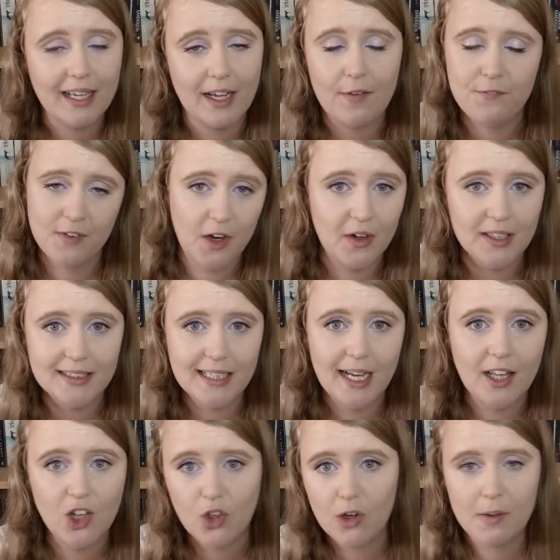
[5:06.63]
like a fairy
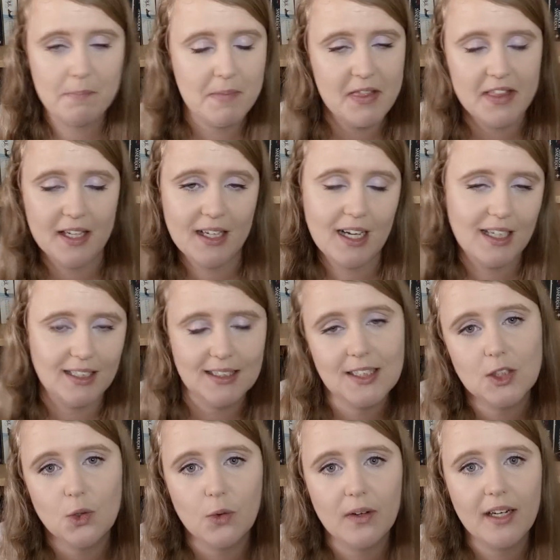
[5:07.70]
tale or a mythic kind of
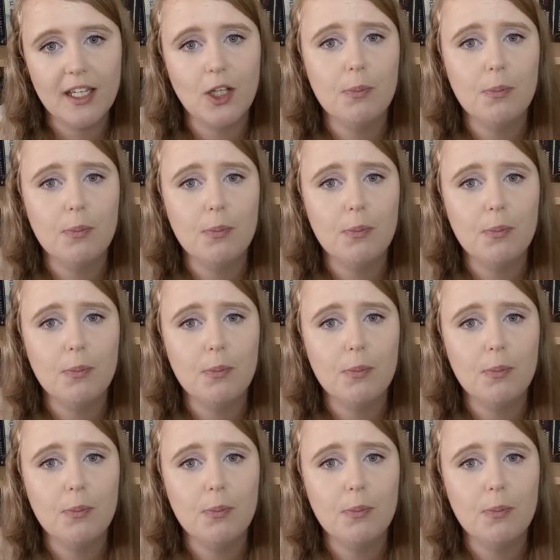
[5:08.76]
story,